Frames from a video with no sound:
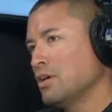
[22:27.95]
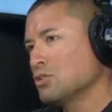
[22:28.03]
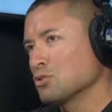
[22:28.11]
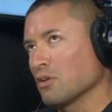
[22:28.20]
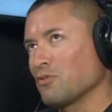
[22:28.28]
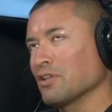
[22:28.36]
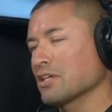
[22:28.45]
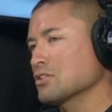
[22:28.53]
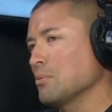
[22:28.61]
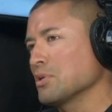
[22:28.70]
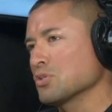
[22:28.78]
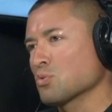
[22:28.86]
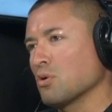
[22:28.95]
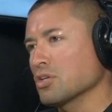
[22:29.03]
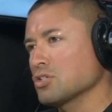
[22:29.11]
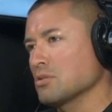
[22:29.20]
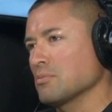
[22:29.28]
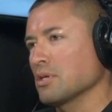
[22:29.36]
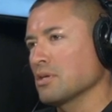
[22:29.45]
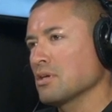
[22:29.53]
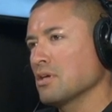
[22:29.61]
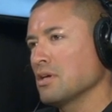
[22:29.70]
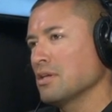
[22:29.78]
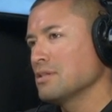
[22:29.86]
So I feel like somebody's watching me,
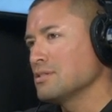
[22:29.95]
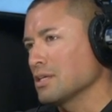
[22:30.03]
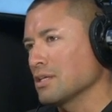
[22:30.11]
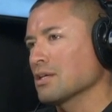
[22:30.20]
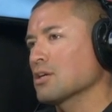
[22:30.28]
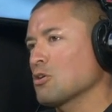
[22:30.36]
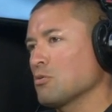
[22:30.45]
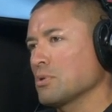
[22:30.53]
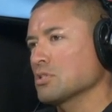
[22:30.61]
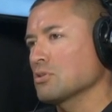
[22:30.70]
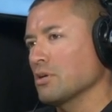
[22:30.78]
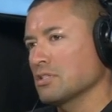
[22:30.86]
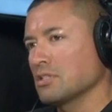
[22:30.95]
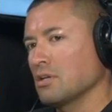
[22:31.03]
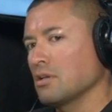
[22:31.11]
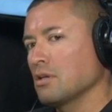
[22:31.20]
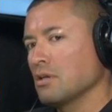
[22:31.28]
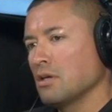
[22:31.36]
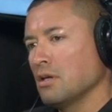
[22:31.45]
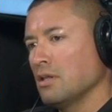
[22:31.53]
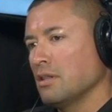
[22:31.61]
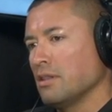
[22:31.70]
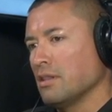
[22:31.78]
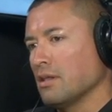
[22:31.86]
taking care of me. So I said,
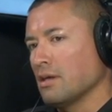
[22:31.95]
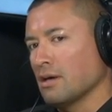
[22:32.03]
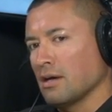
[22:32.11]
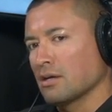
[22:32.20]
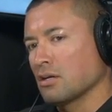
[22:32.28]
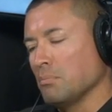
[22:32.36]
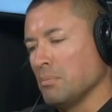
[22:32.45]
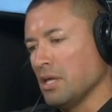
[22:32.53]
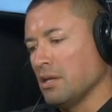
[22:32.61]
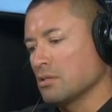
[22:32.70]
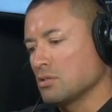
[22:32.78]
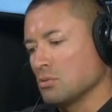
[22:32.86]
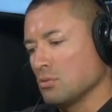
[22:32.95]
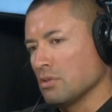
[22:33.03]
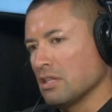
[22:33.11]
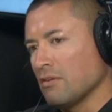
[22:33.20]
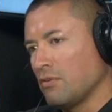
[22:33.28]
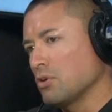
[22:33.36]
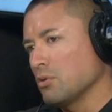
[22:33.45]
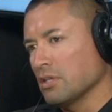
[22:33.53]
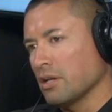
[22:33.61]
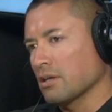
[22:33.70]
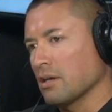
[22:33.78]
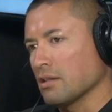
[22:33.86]
I committed to never doing
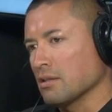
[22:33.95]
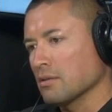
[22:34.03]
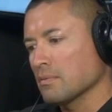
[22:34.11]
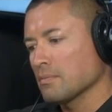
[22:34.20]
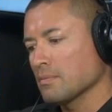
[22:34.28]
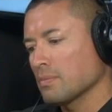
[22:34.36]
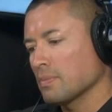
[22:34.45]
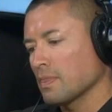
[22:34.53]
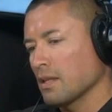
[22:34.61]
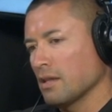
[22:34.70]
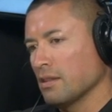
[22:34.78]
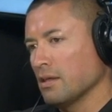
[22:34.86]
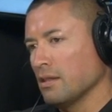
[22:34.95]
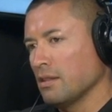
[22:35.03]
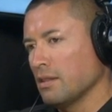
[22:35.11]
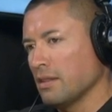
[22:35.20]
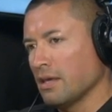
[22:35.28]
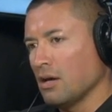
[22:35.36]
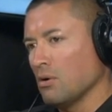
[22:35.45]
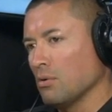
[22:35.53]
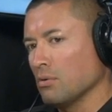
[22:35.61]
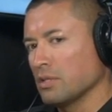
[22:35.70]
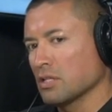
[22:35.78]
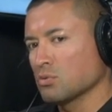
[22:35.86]
that again. And then
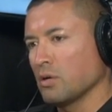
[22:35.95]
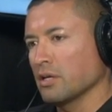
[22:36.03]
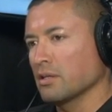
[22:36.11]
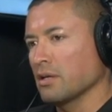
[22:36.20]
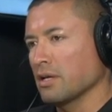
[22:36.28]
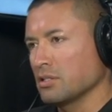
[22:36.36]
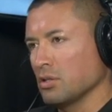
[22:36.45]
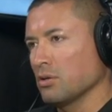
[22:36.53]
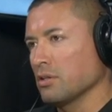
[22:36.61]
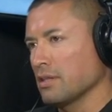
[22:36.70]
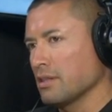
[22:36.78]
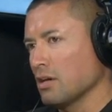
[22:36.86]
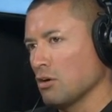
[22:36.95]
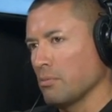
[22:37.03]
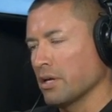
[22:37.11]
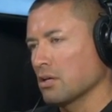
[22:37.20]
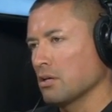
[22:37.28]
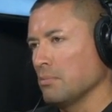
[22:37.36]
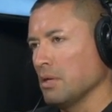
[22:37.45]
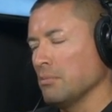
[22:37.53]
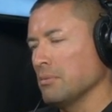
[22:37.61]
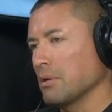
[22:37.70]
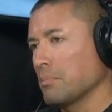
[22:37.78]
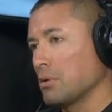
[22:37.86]
now, that's why I tell you that now my
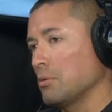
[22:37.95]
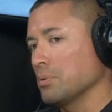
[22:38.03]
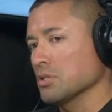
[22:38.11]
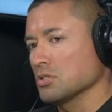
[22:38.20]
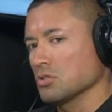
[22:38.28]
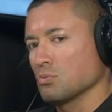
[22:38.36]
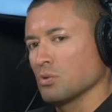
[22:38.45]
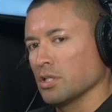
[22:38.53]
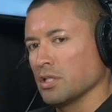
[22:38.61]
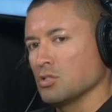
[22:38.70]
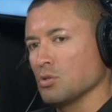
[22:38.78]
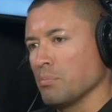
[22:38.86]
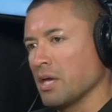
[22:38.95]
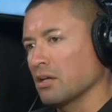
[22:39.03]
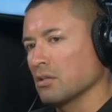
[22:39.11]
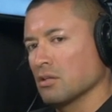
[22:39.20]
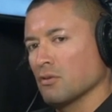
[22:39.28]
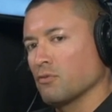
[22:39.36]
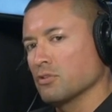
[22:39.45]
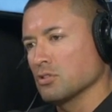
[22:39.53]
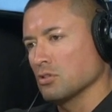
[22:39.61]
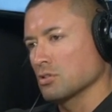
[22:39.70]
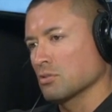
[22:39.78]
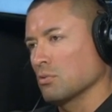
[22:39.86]
commitment, my purpose is really to make a difference
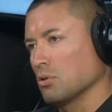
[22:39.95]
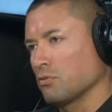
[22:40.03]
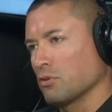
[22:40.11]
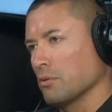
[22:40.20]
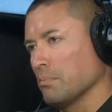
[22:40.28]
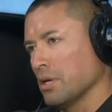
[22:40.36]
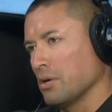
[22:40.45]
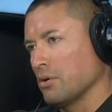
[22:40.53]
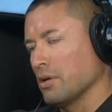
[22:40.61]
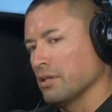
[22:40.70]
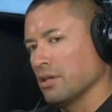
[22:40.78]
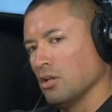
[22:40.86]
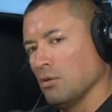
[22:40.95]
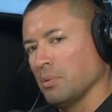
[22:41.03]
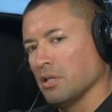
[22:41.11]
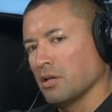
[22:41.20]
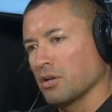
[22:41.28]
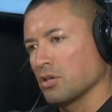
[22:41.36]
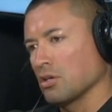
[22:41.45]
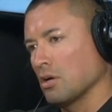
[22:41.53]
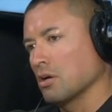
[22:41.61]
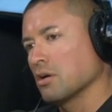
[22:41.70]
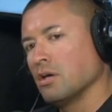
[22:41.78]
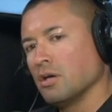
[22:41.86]
in this world for the better and help a lot of
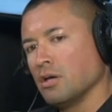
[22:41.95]
young